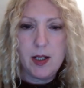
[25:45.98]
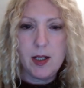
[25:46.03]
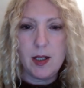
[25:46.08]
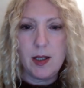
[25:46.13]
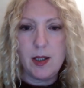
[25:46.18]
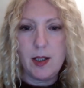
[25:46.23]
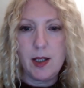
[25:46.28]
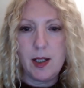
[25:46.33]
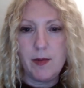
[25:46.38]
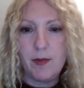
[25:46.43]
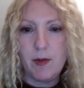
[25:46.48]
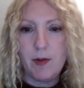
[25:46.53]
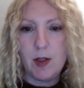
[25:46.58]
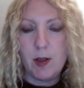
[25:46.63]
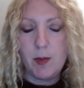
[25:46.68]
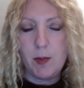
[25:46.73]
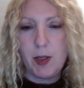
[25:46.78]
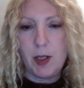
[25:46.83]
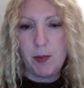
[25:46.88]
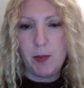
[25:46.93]

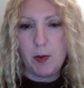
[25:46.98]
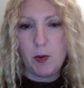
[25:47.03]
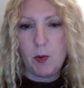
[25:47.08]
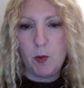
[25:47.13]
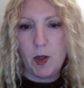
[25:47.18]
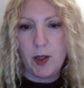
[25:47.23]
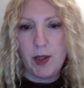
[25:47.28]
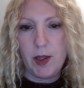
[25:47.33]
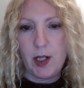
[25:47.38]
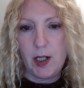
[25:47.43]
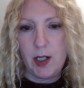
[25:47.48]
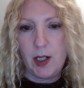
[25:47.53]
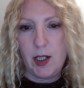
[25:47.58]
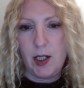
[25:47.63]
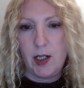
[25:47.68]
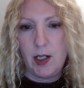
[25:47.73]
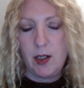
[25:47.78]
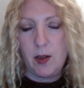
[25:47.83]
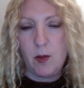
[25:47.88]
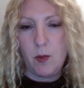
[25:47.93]
delivering people what they
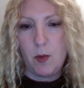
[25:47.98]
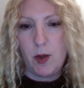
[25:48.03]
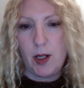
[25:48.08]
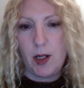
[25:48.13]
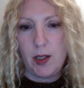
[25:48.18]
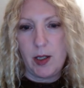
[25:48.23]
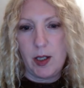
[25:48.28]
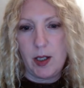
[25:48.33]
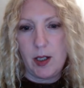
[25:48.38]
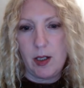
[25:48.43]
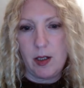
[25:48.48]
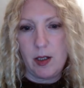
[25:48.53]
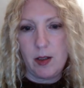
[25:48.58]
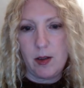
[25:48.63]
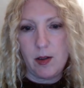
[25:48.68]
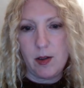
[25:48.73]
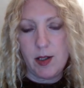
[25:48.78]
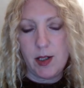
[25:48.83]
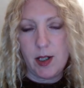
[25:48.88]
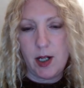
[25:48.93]
need in a way they can
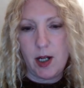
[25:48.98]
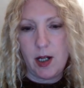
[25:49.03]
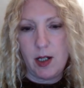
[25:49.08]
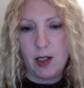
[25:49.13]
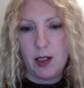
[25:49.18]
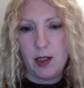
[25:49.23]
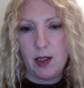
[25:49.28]
understand,